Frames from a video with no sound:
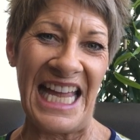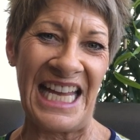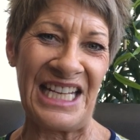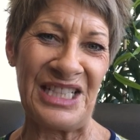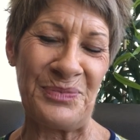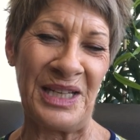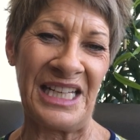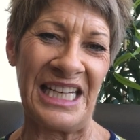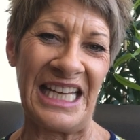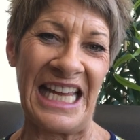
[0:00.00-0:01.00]
and we
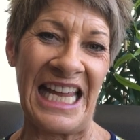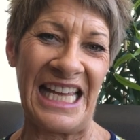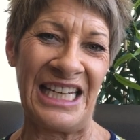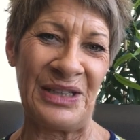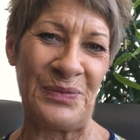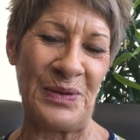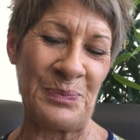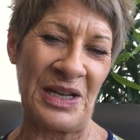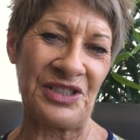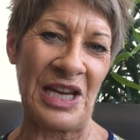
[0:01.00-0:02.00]
can live
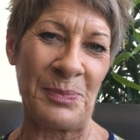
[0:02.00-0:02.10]
much